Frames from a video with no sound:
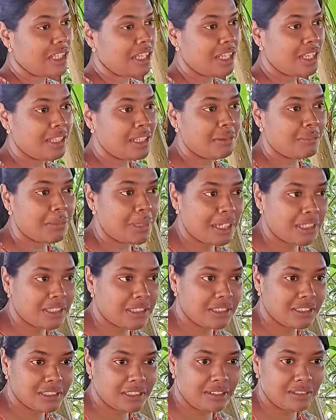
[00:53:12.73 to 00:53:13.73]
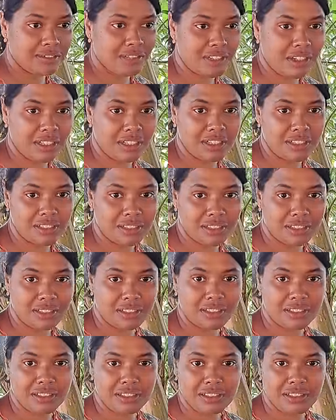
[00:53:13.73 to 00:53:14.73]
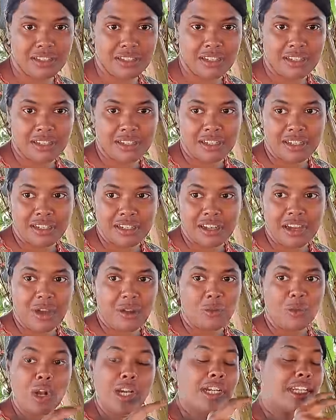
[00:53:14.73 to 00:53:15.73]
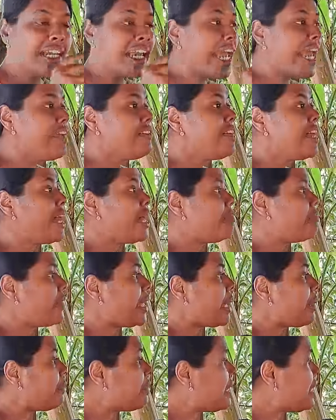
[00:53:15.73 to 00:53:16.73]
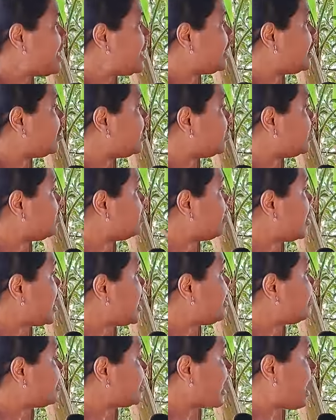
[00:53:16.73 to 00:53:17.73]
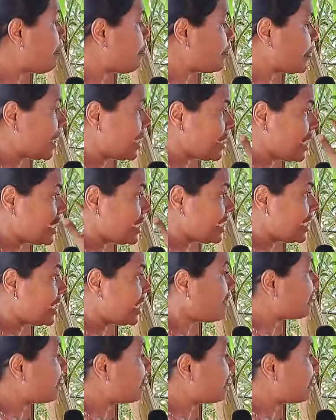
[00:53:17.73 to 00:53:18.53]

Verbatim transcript: in the presence of God. What gave him the ability to, to believe something that he